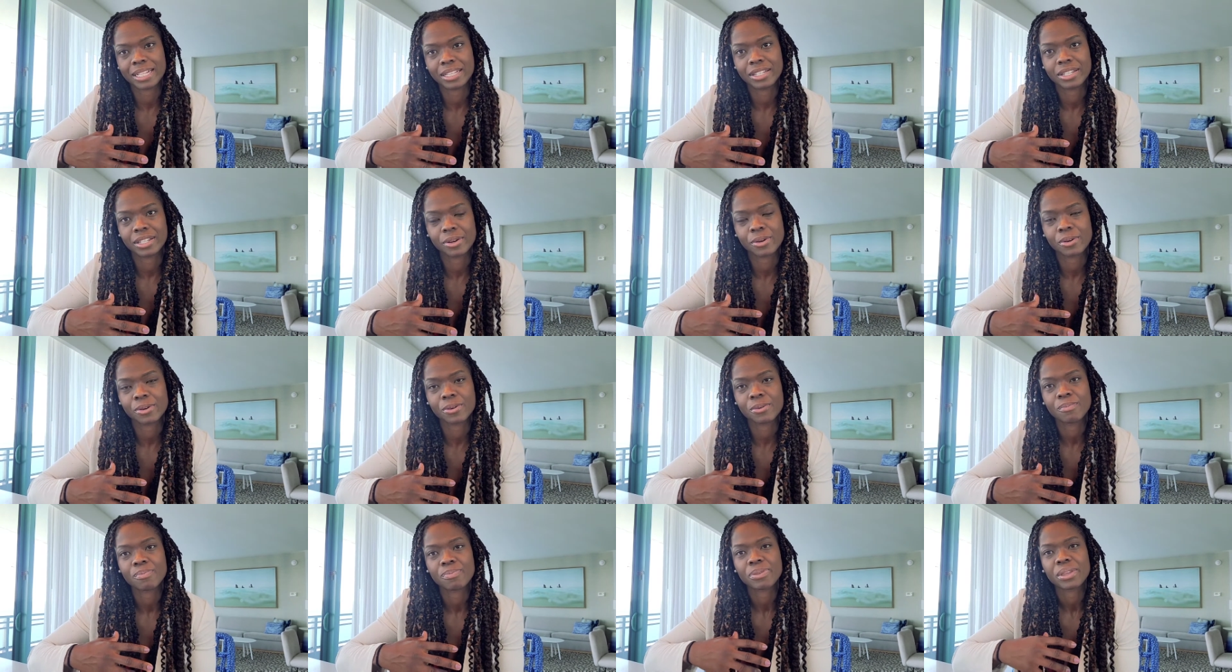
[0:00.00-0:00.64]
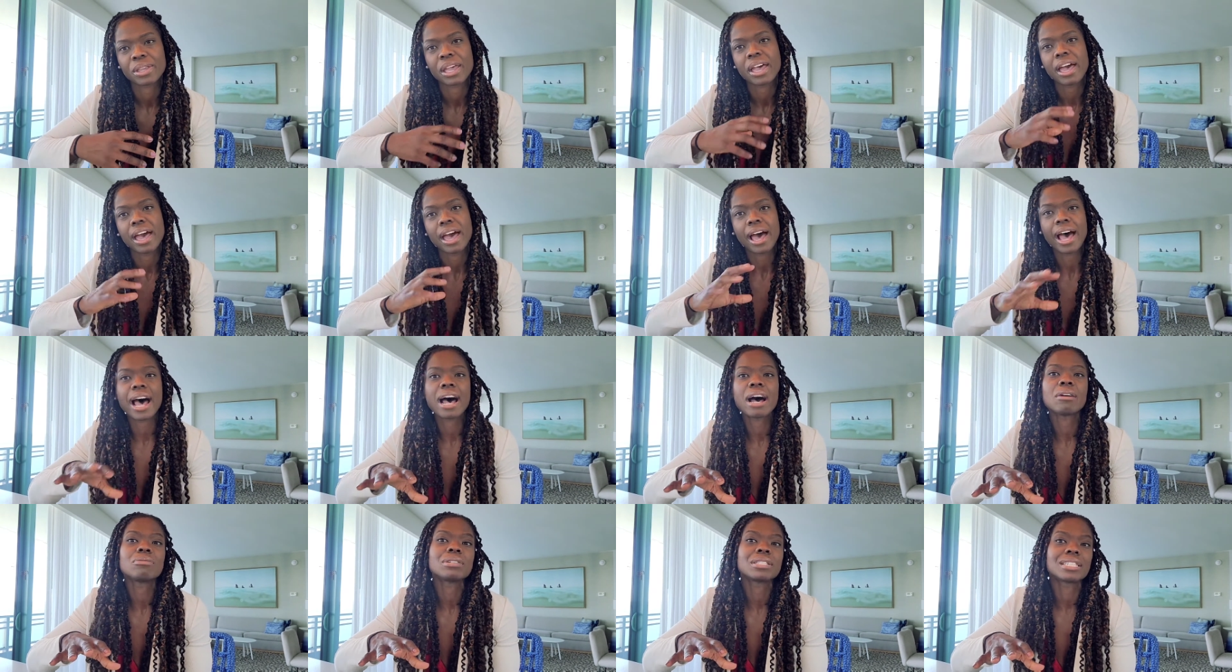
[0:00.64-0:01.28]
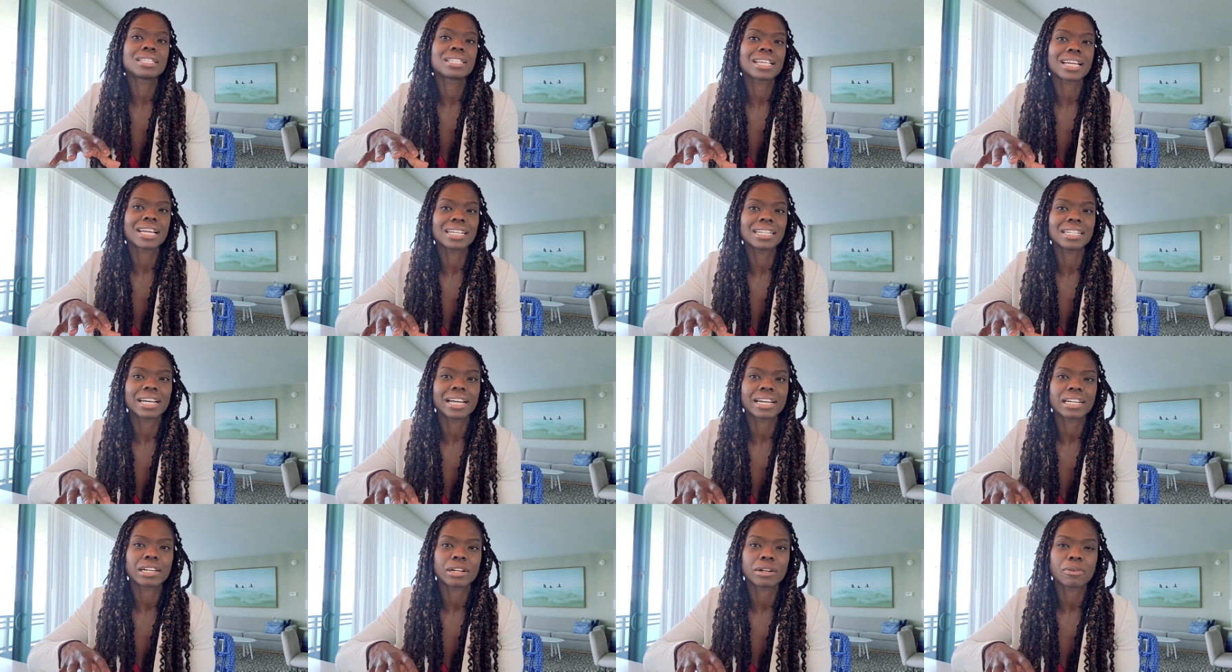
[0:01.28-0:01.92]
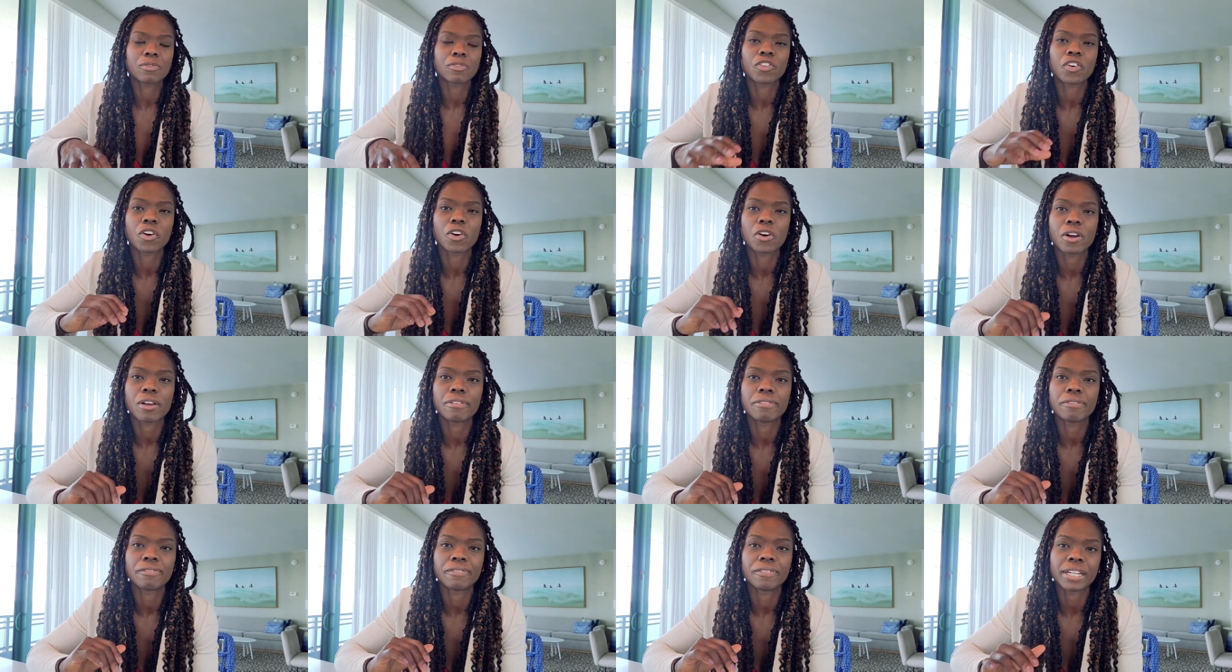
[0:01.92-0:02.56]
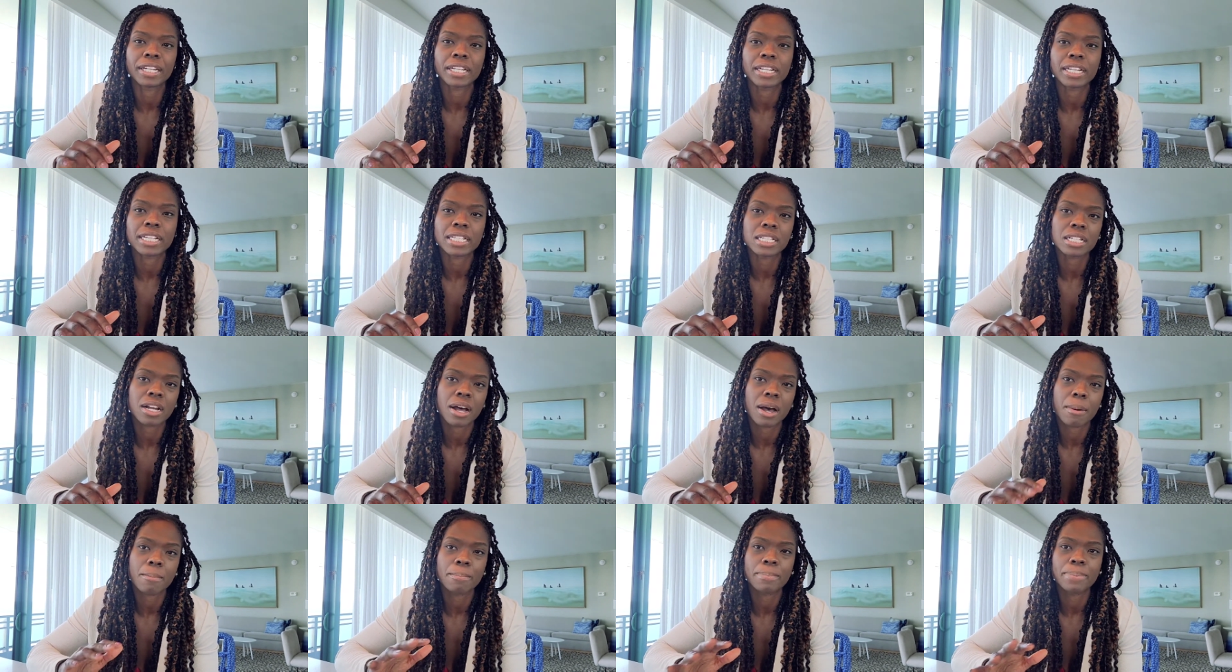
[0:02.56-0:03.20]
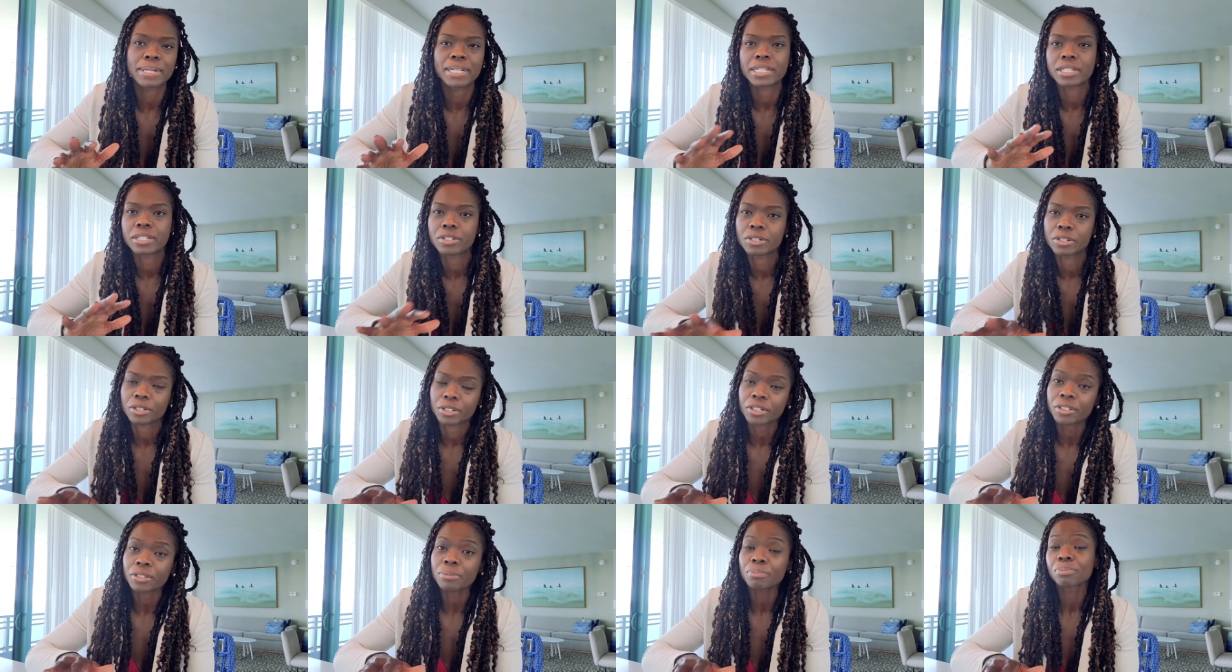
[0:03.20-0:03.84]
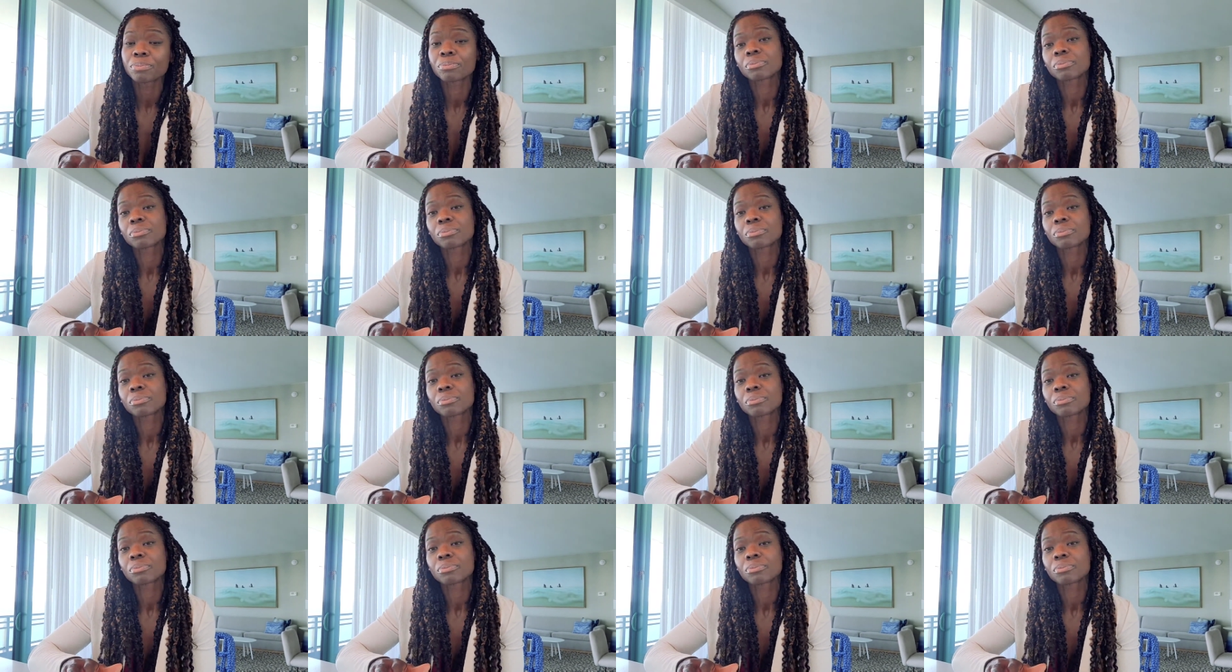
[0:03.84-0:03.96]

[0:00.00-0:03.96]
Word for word: So I would say like for a fitness competitor,